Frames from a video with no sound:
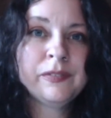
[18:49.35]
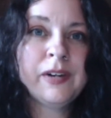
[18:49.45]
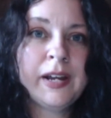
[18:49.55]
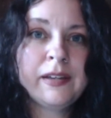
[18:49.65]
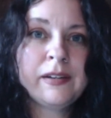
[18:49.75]

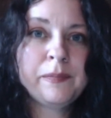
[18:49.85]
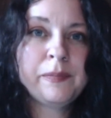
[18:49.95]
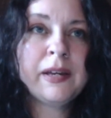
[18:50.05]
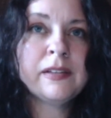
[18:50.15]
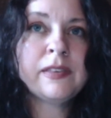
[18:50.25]
Right.
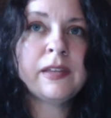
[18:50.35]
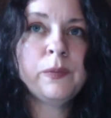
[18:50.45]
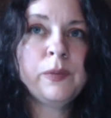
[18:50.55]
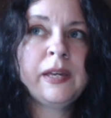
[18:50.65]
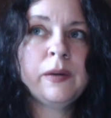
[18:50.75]
Because that
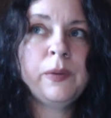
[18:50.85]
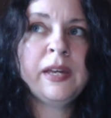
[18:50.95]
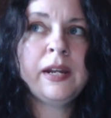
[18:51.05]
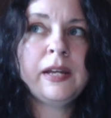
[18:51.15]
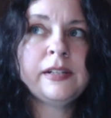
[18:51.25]
we get, we
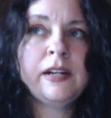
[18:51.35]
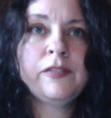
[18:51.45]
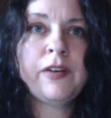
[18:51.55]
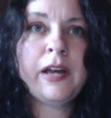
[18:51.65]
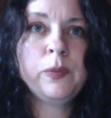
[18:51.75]
get
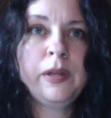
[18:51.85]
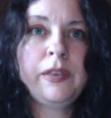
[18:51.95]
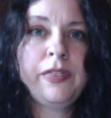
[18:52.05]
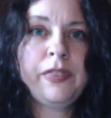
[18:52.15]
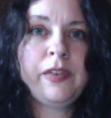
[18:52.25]
identified
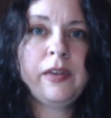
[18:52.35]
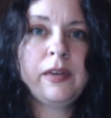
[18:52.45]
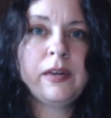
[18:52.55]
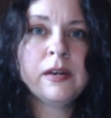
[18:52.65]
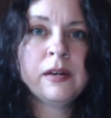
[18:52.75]
with
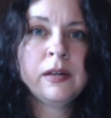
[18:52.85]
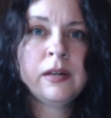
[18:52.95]
the